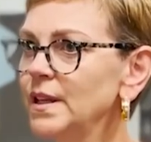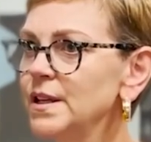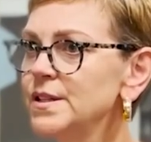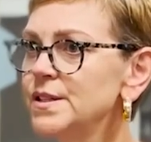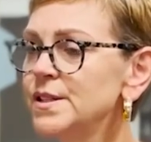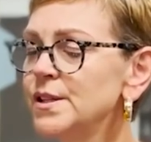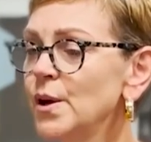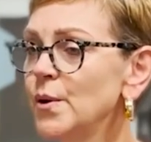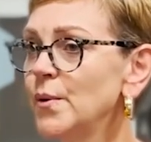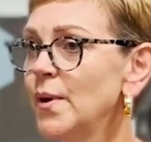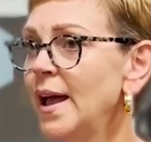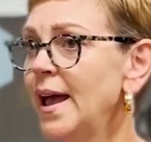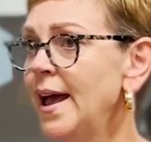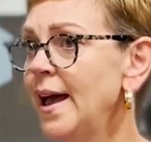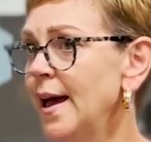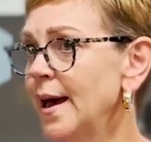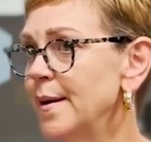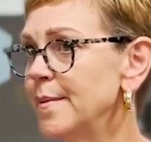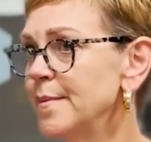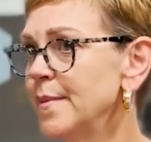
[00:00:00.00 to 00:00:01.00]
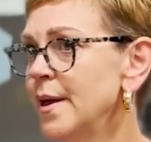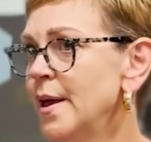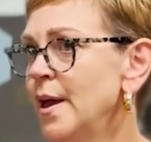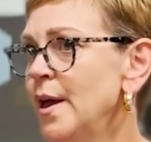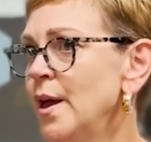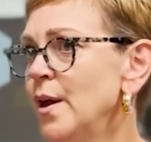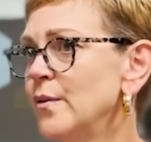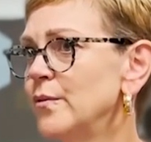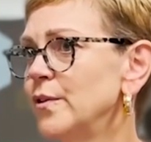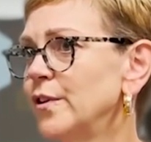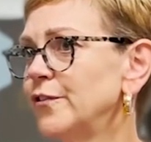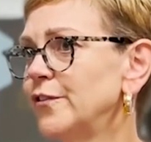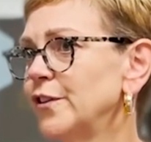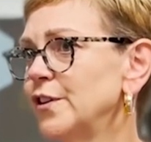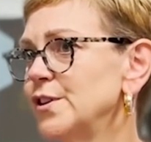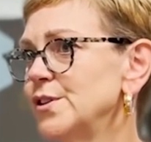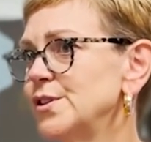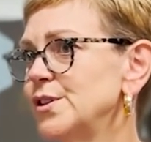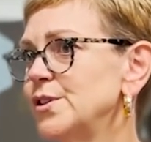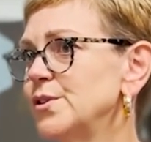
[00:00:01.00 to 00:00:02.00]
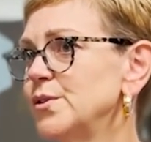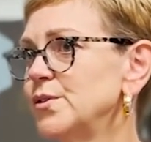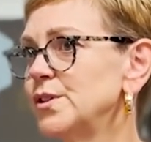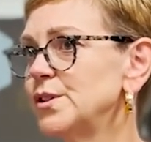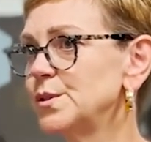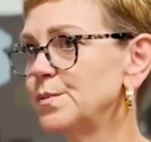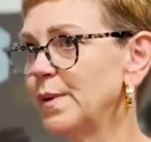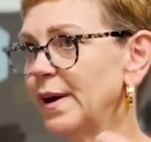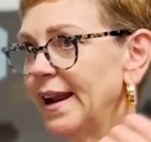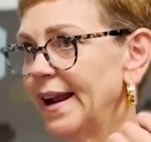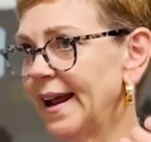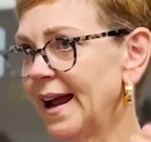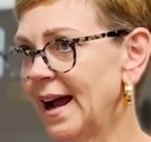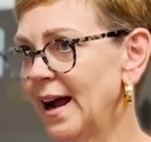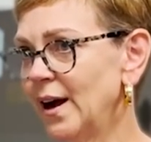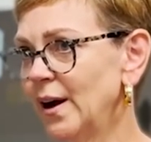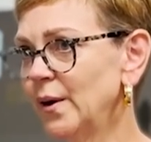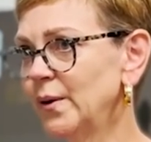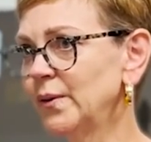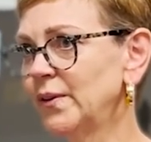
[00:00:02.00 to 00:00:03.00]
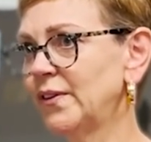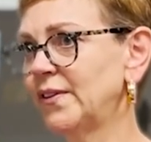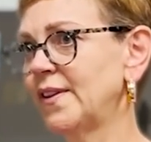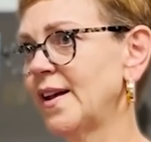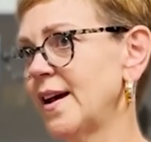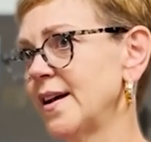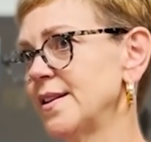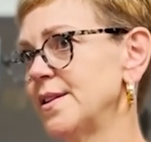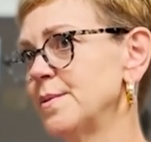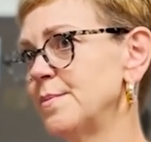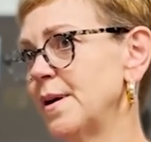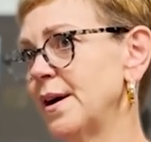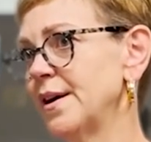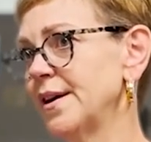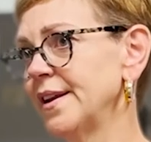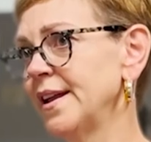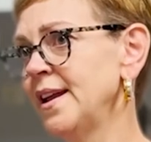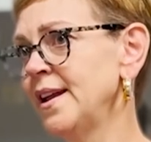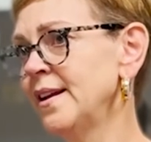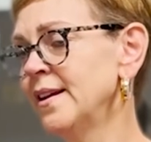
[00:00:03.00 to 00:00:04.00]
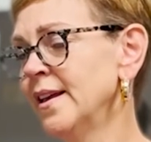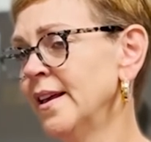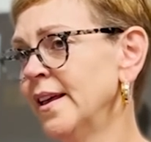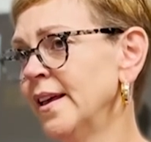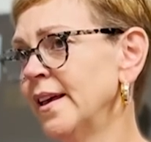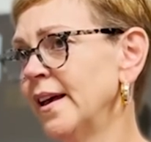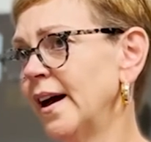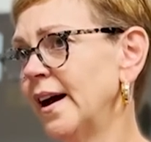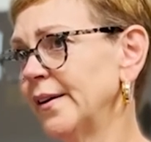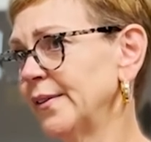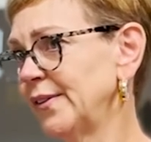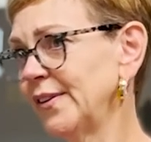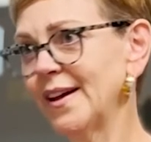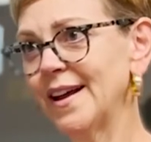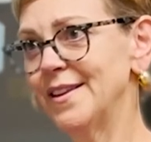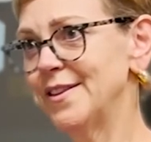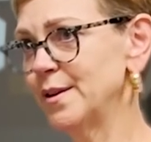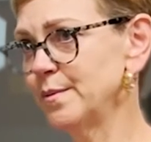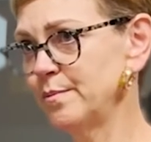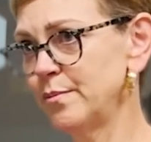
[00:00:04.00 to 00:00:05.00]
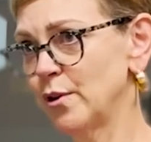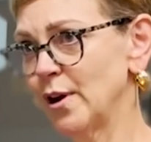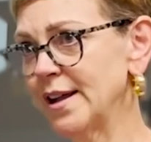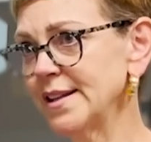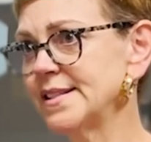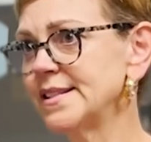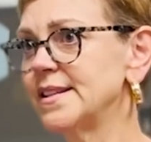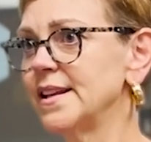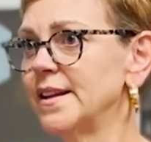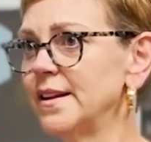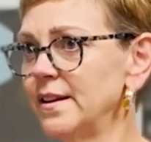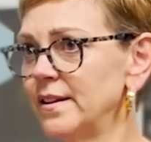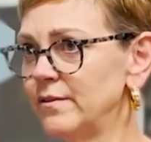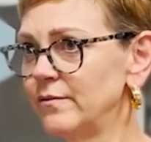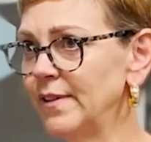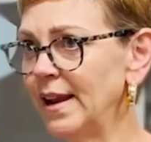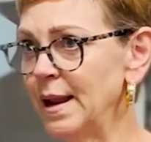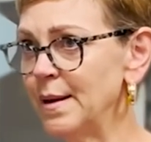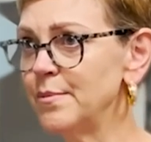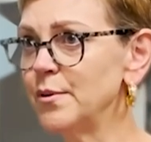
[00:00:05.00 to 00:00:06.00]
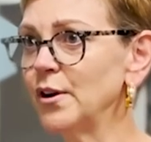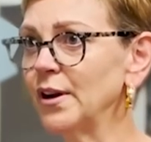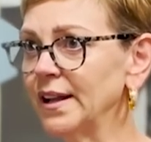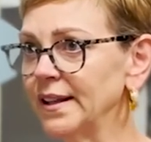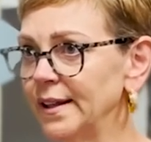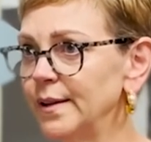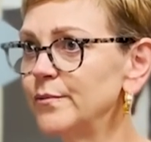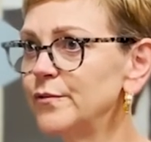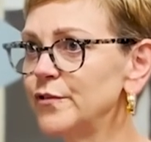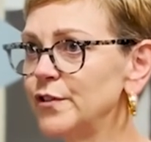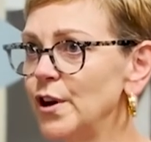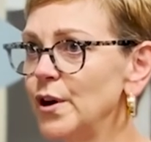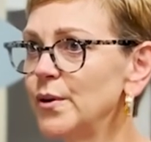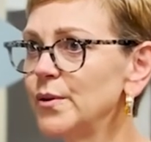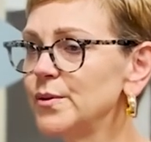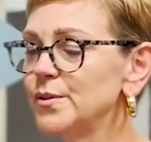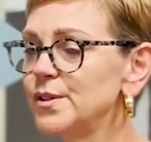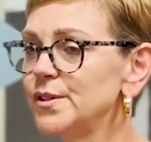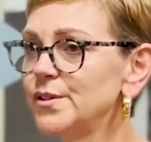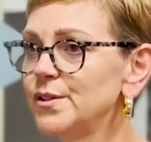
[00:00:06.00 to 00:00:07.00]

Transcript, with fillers: So M refers to spread outside the body, outside the breast and neighboring lymph nodes.